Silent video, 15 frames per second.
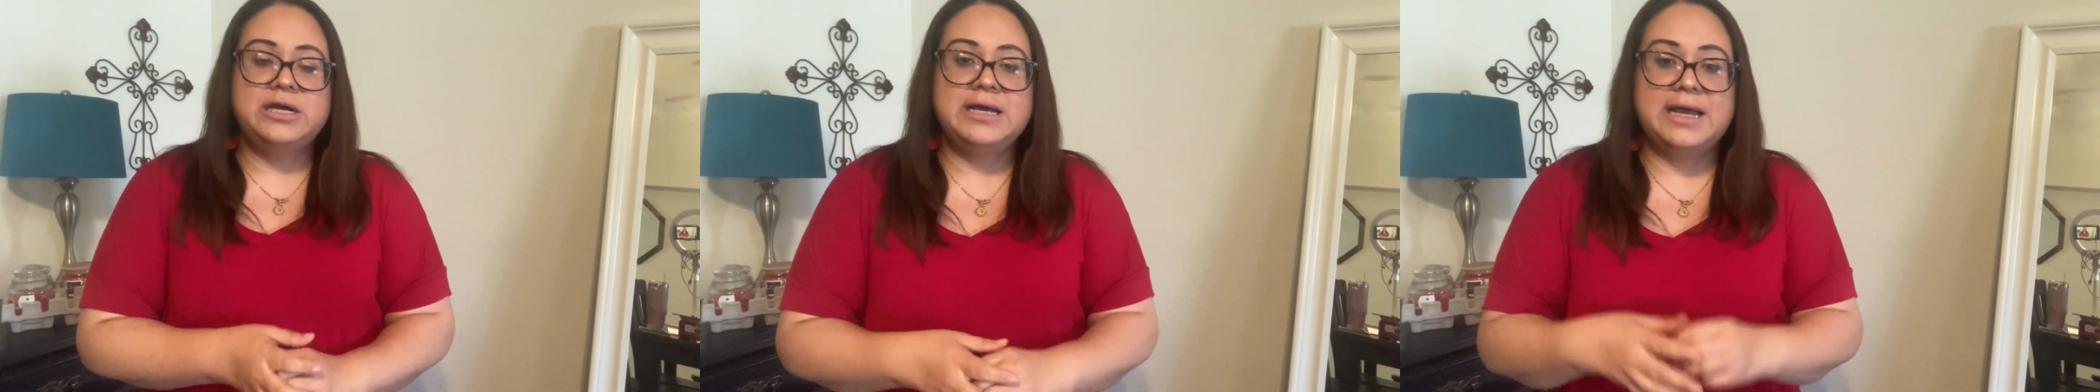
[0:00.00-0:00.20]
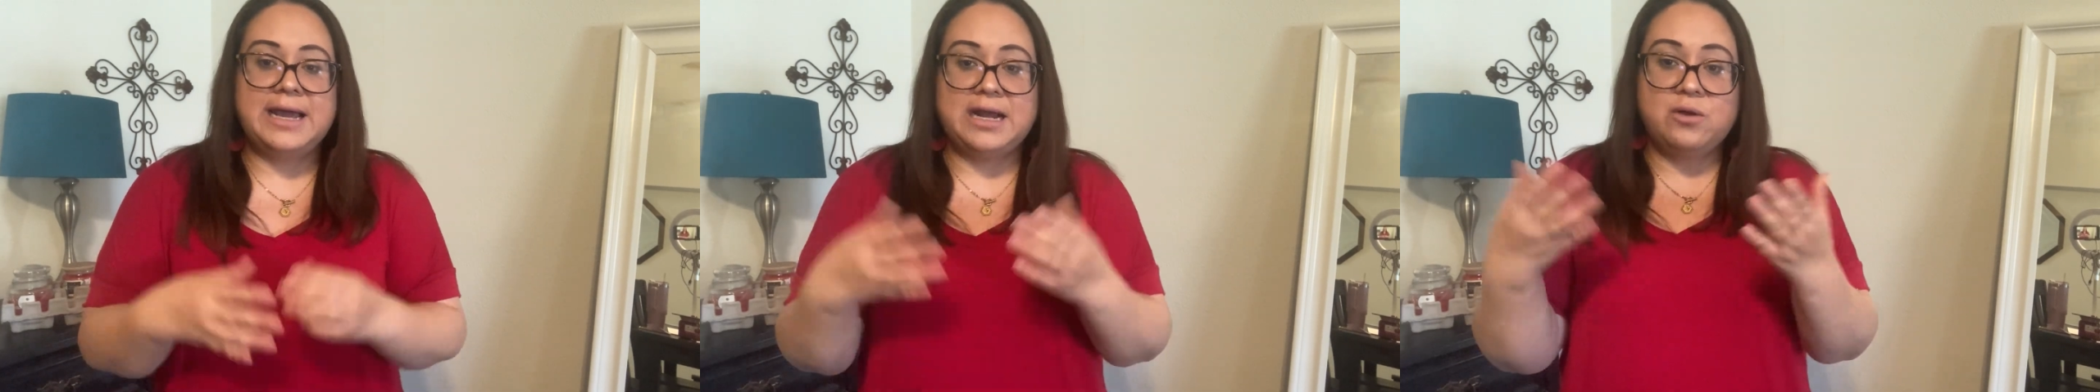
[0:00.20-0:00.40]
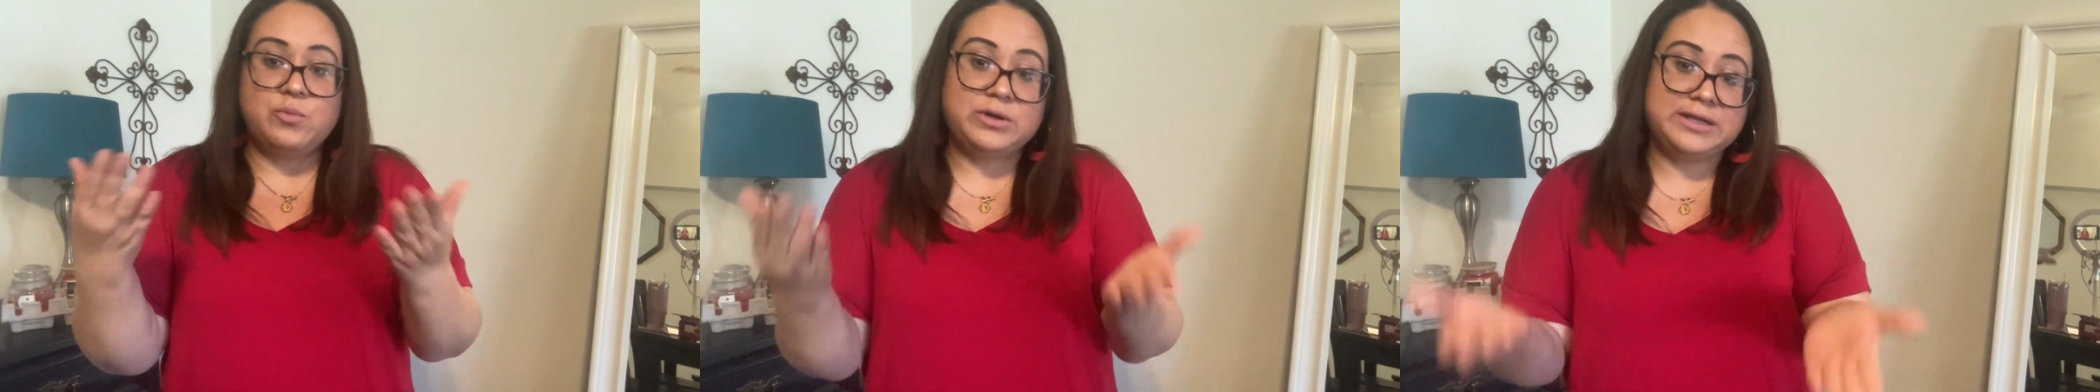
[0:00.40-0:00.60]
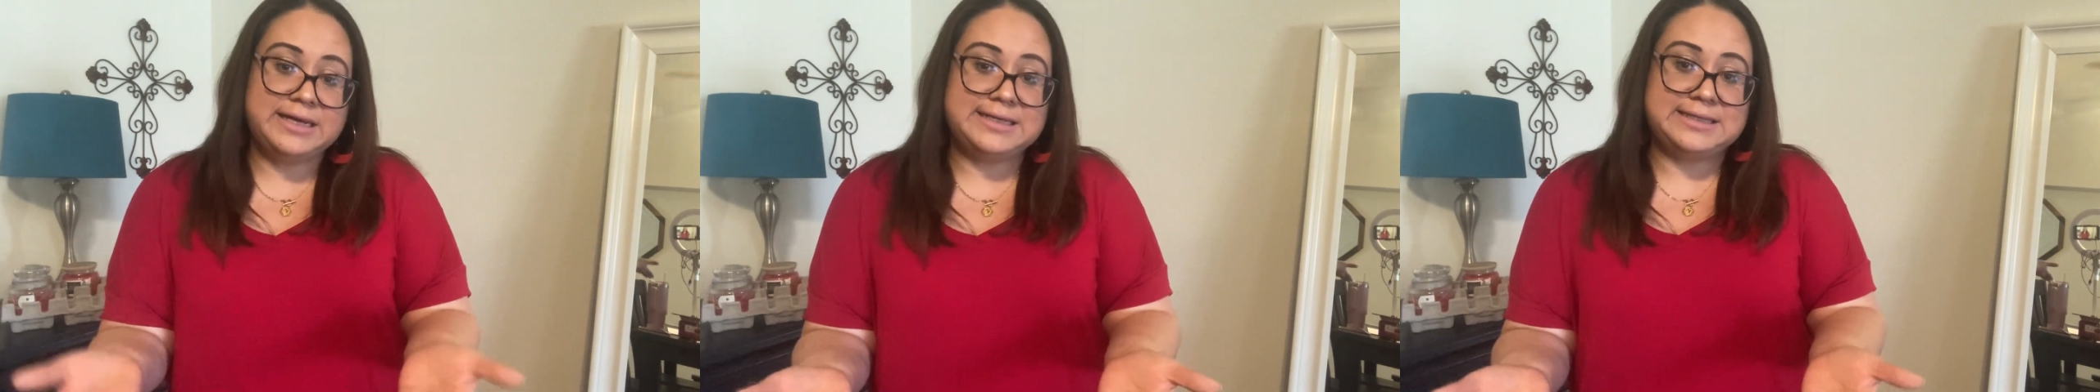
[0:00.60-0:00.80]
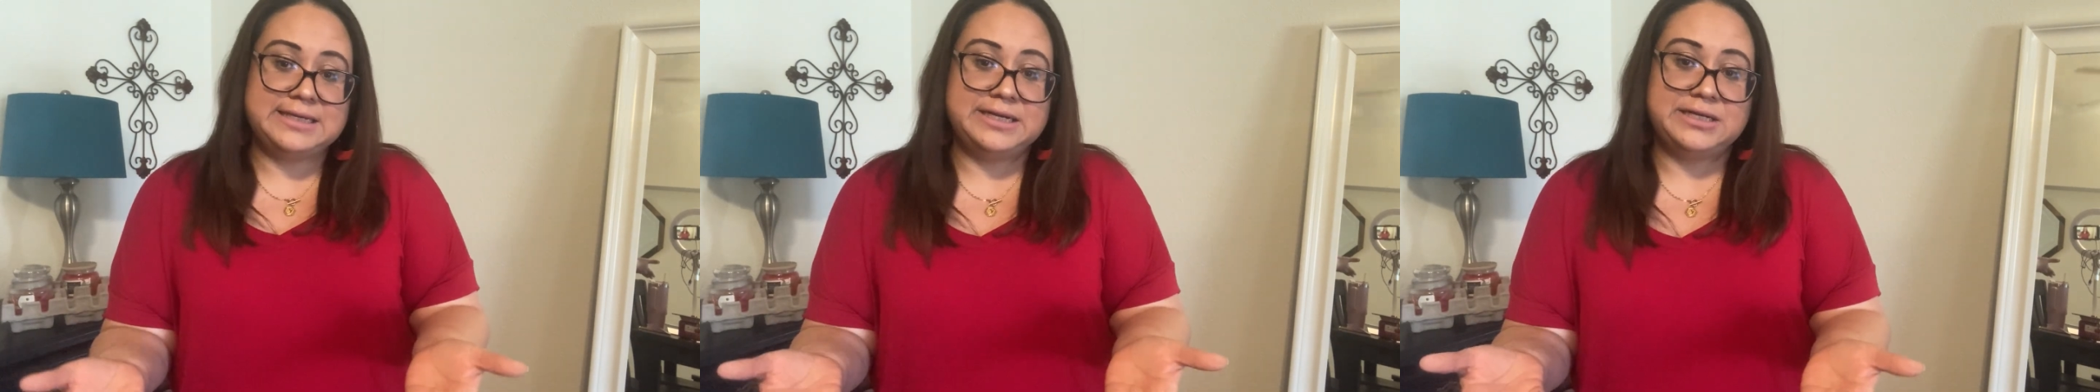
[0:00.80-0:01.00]
and I'm
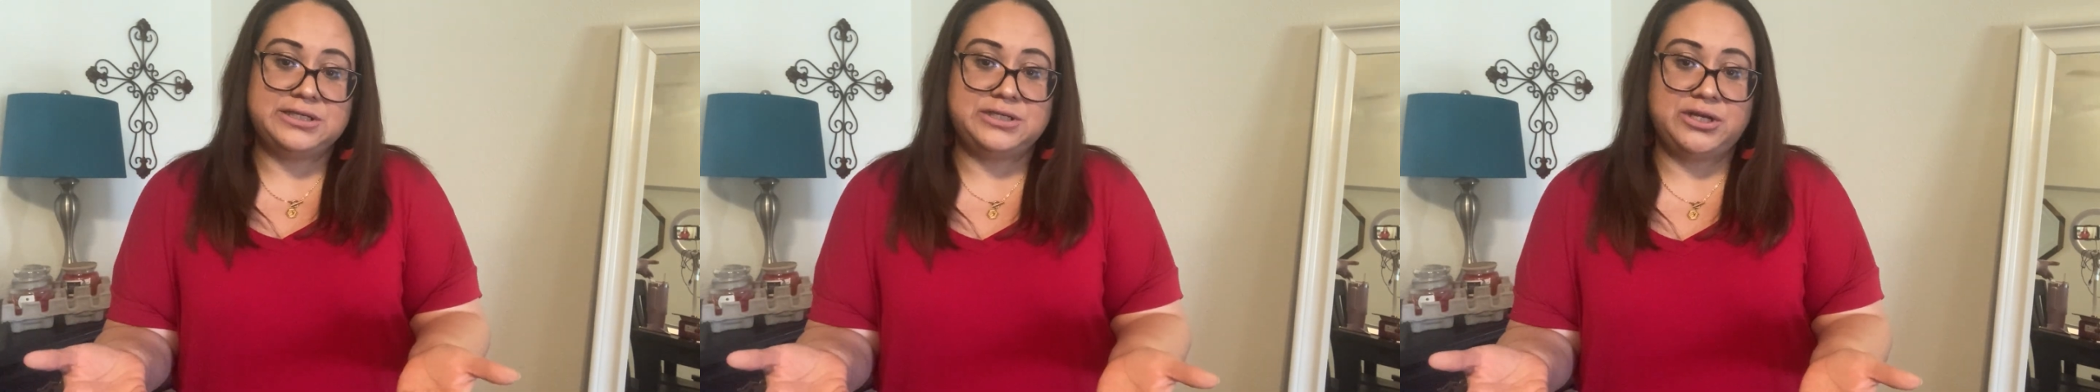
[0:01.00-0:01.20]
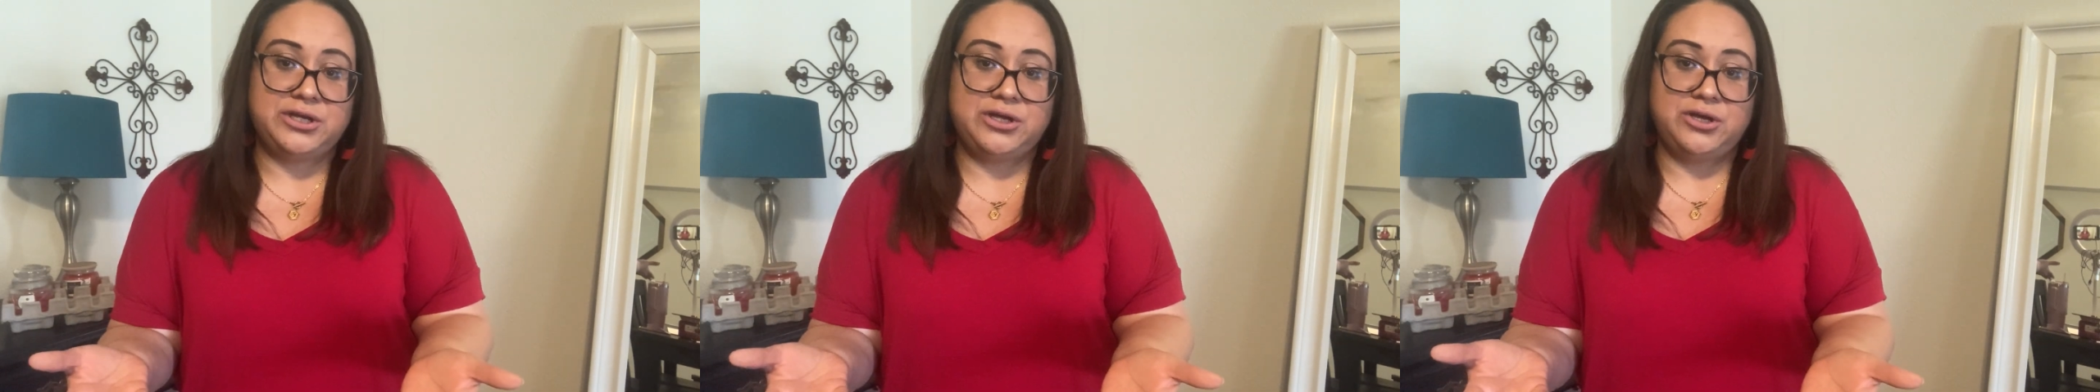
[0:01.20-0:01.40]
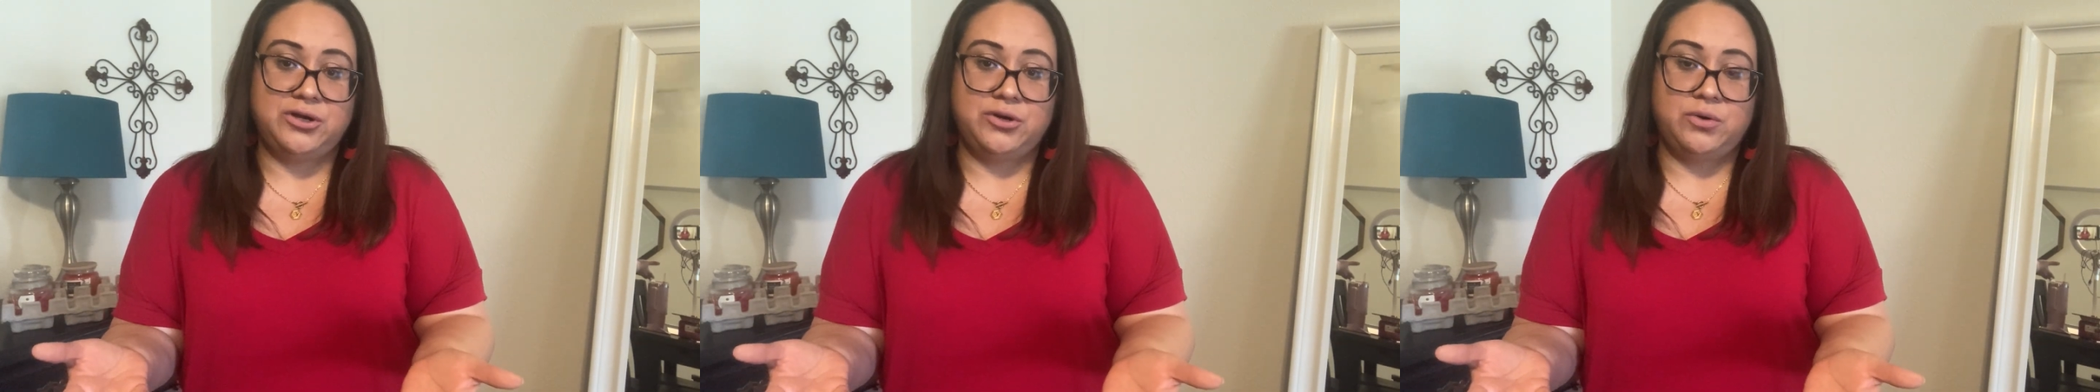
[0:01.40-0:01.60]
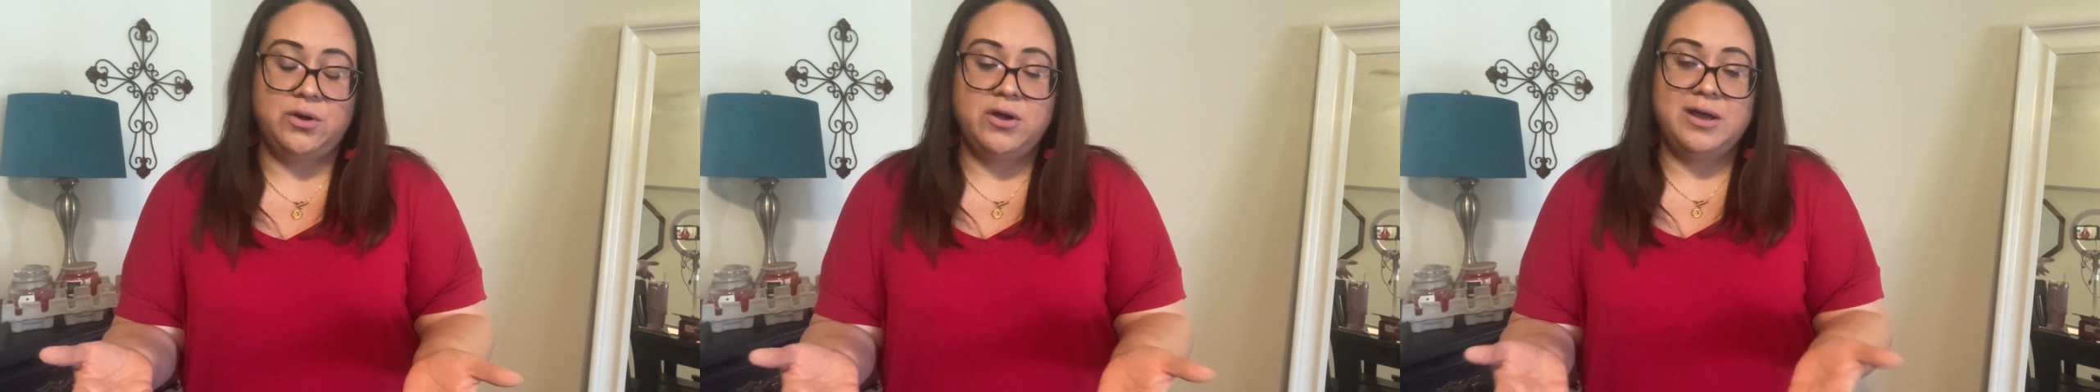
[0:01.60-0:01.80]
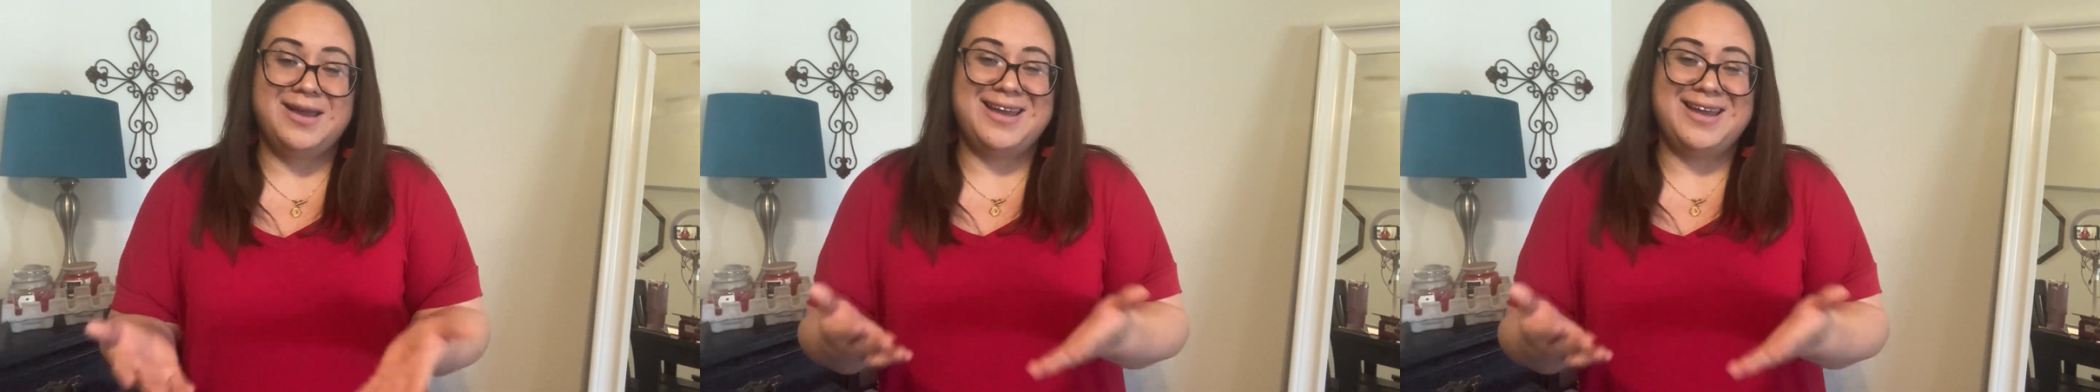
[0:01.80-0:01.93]
releasing it to you